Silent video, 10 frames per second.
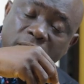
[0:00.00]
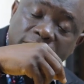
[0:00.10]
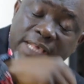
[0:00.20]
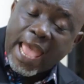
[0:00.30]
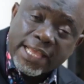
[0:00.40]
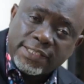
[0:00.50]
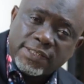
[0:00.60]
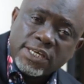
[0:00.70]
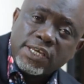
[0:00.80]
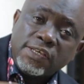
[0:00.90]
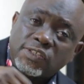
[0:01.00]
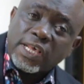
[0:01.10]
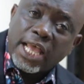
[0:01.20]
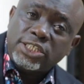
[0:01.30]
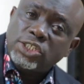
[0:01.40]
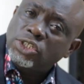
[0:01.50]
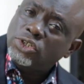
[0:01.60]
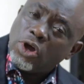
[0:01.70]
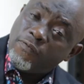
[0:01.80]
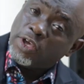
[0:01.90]
site in search
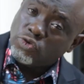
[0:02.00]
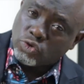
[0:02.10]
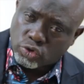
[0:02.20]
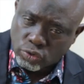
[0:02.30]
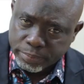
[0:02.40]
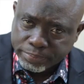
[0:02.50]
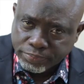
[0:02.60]
of a use.